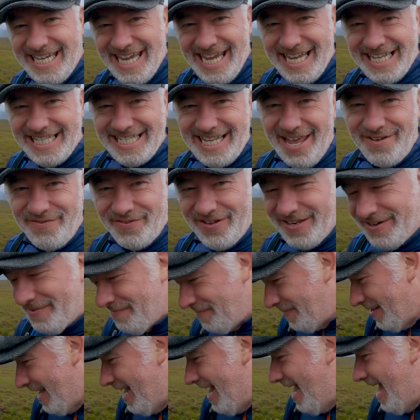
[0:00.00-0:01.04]
day seven.
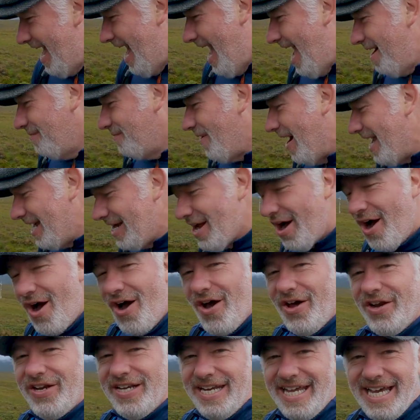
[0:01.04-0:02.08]
When
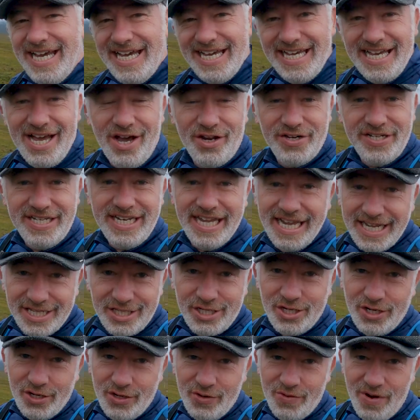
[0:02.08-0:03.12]
on day
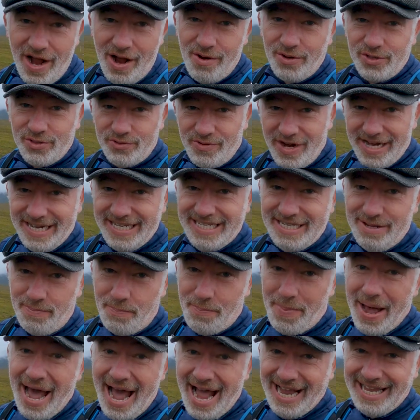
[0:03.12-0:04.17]
two, I was ready to
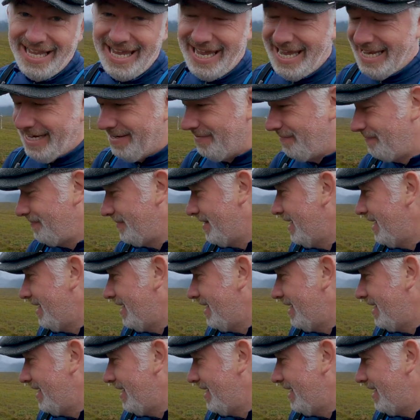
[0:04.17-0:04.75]
pack in.